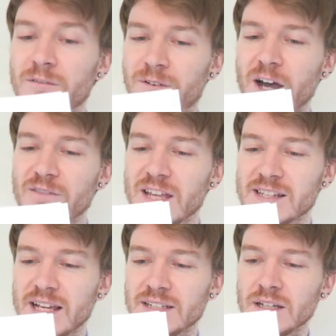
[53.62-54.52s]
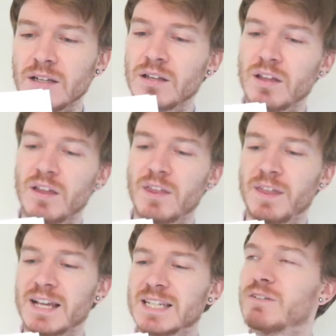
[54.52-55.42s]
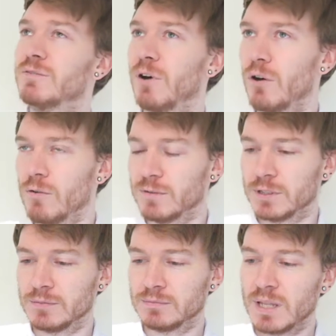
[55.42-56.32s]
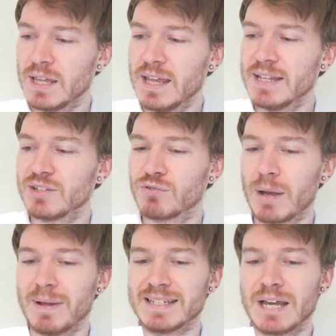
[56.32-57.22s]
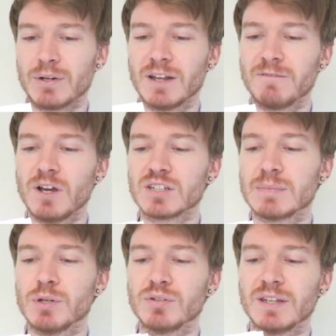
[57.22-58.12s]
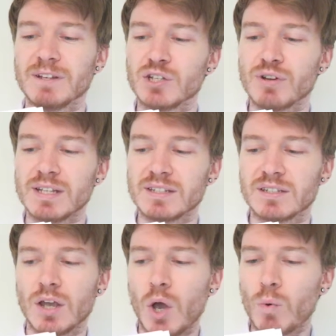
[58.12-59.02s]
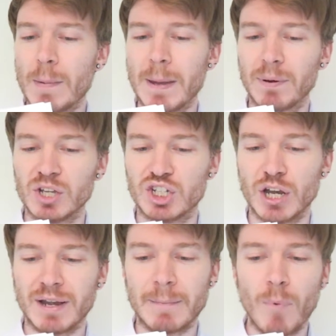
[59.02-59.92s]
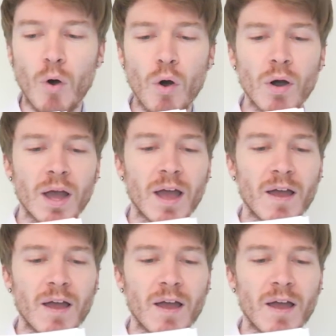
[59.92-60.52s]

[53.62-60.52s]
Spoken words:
5 years later, things have evolved. Instagram is now a diverse community of interests where people are sharing more